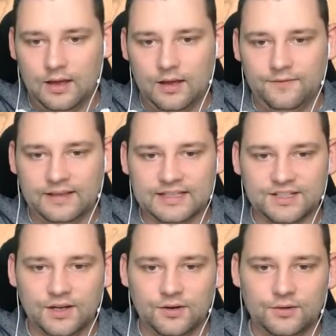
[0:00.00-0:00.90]
I think it's
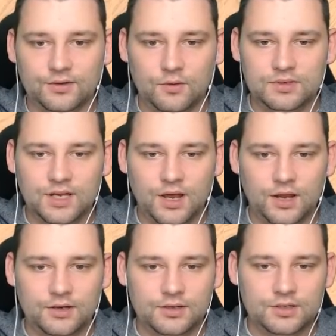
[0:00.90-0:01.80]
gonna, don't
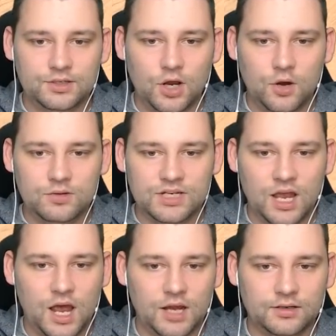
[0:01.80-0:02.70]
turn. Don't
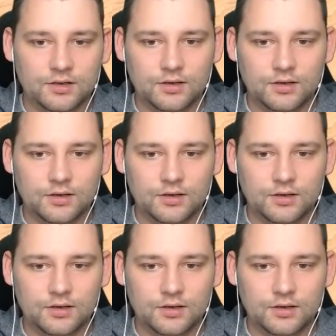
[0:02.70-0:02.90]
turn.